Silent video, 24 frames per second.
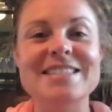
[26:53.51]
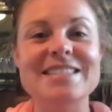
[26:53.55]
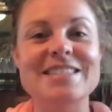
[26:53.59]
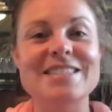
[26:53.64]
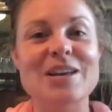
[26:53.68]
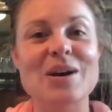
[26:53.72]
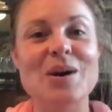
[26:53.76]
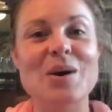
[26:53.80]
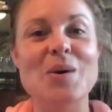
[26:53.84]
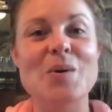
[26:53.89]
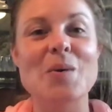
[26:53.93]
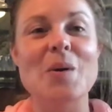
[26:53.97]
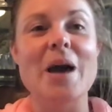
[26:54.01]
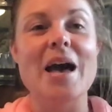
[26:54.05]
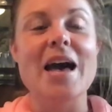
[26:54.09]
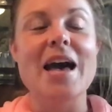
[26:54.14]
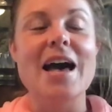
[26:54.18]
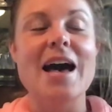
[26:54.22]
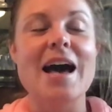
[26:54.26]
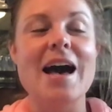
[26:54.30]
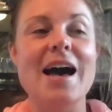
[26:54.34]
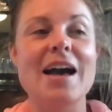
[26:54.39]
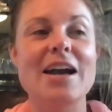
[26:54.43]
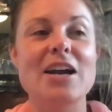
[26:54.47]
So
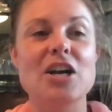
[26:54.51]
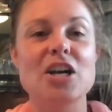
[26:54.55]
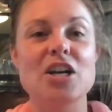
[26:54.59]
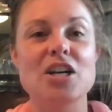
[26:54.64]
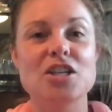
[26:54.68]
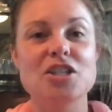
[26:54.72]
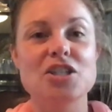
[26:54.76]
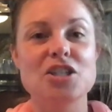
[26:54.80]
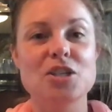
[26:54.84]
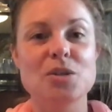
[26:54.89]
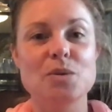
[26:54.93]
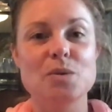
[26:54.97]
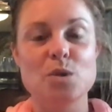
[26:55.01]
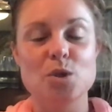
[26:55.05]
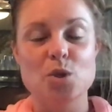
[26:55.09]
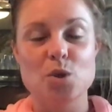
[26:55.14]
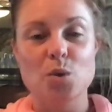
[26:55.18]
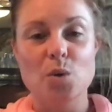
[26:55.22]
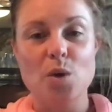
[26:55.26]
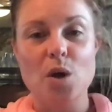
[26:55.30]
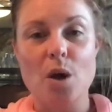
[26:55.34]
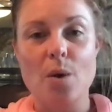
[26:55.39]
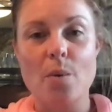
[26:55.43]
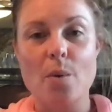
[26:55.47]
I urge you
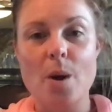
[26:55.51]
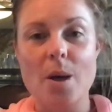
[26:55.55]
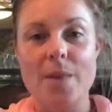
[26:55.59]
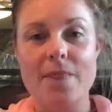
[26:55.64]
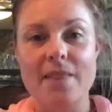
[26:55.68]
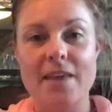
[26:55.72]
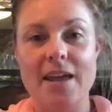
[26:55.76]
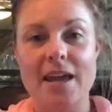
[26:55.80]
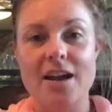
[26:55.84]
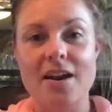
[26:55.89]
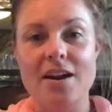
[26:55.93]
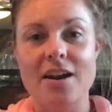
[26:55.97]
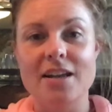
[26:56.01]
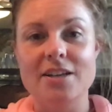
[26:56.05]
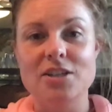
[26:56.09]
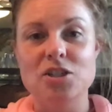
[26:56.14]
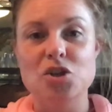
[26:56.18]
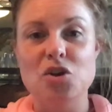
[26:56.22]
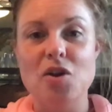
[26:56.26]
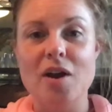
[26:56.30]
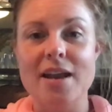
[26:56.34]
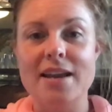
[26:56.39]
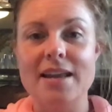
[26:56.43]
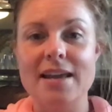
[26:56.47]
to go on there and
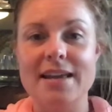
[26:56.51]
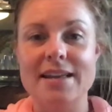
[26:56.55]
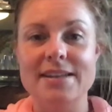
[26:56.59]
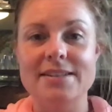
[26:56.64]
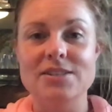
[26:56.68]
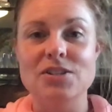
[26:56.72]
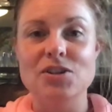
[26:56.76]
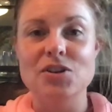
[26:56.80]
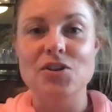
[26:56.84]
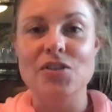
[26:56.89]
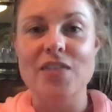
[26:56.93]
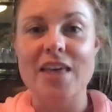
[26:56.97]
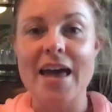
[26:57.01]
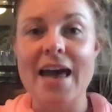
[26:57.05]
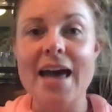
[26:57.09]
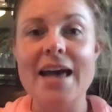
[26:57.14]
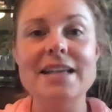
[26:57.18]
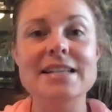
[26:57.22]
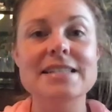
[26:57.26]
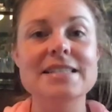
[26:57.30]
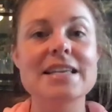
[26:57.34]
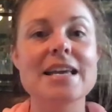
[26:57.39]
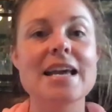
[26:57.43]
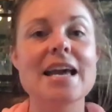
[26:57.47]
try to answer
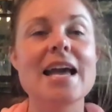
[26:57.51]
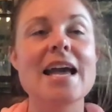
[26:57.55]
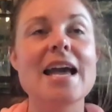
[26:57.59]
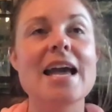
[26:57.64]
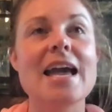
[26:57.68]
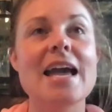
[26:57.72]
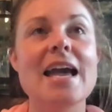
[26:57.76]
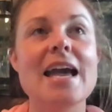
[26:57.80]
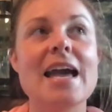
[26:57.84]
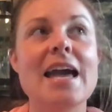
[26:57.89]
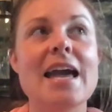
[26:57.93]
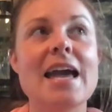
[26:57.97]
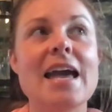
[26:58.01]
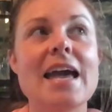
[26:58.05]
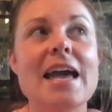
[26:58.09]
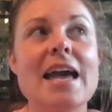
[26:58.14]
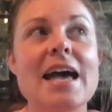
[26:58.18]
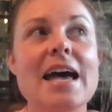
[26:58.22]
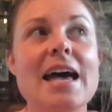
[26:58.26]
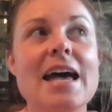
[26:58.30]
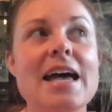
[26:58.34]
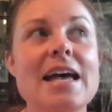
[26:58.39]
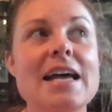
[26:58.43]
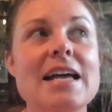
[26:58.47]
that.
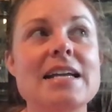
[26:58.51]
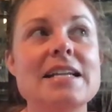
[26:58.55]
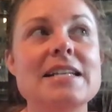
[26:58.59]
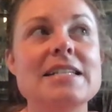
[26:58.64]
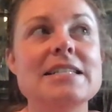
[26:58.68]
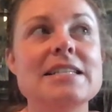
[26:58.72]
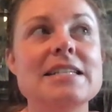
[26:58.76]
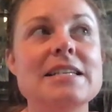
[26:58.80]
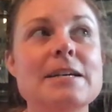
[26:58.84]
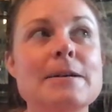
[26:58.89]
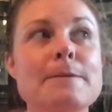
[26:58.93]
And